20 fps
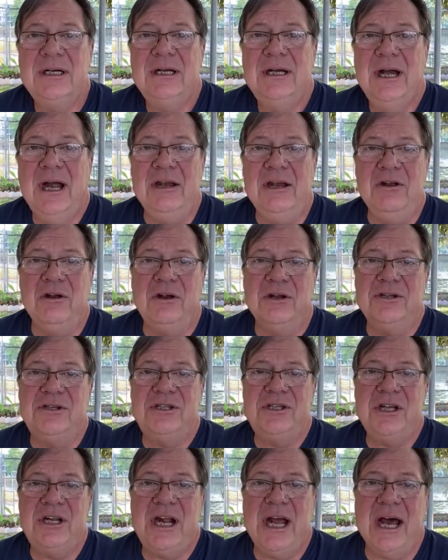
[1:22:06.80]
and you could
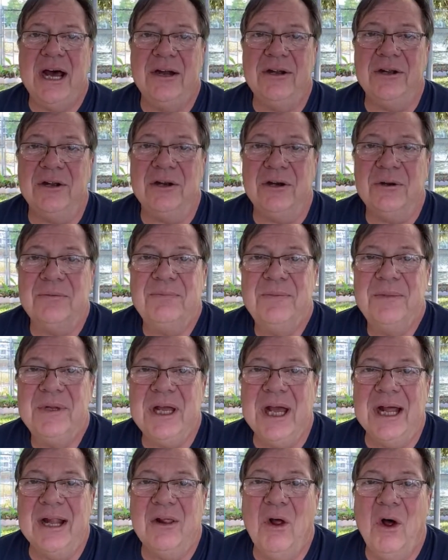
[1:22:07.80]
sit out here.
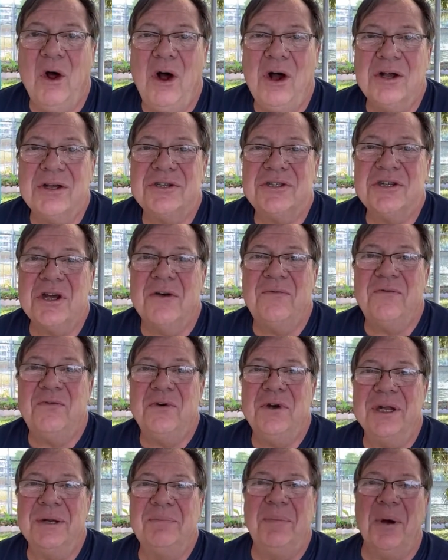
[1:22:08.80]
Yeah, long
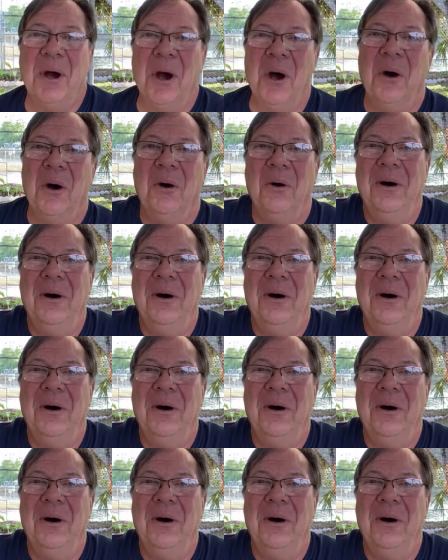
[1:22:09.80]
suffering Bo.